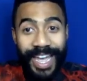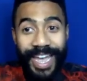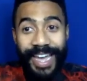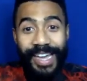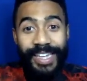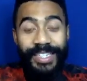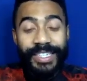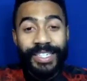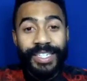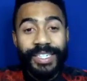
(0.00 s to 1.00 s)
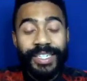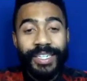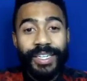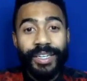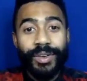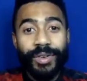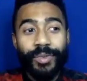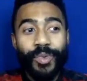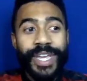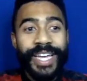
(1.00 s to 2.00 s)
and we don't